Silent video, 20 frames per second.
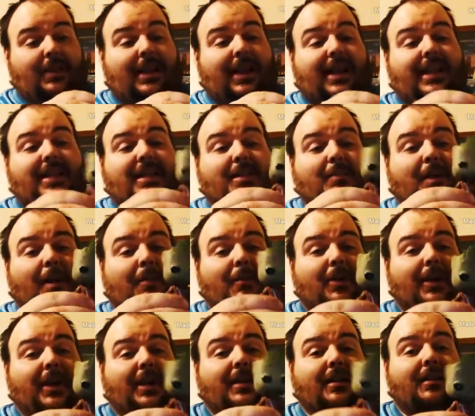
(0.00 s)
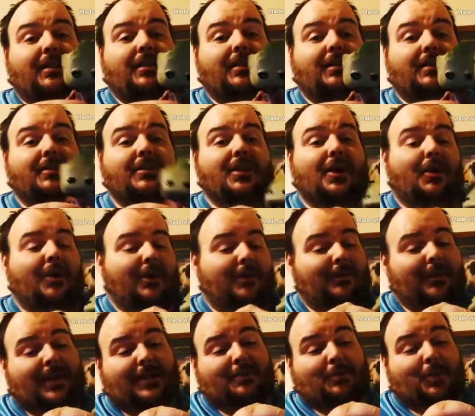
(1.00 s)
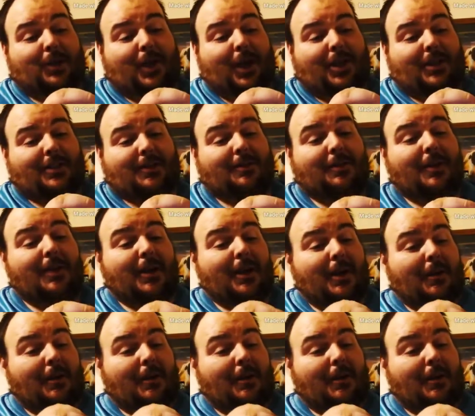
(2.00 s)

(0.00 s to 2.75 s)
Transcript: it's a bobblehead. So that's pretty awesome.